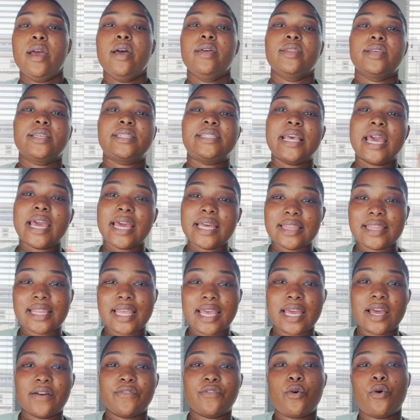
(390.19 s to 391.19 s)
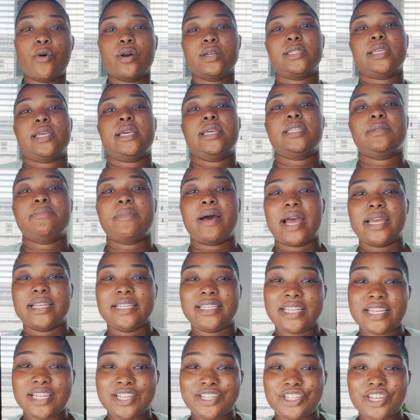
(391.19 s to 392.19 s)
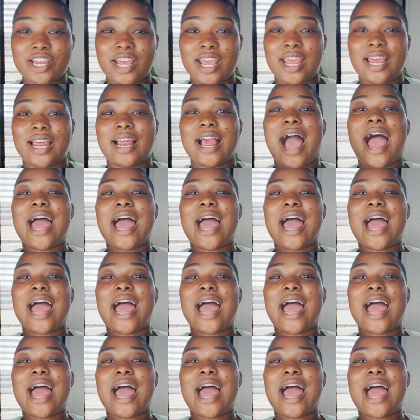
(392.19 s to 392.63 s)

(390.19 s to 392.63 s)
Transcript: The second thing, of course, is my DJing.